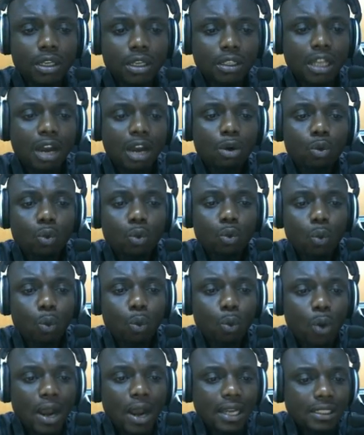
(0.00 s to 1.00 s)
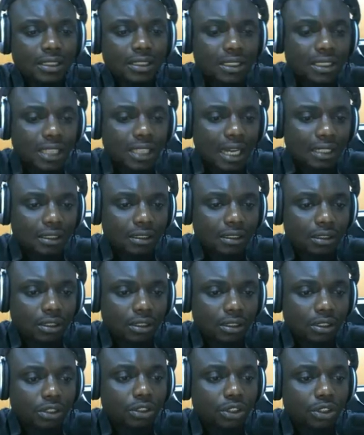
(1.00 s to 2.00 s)
that why is it that
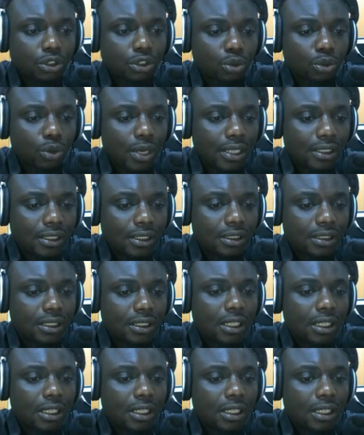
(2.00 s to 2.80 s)
in the US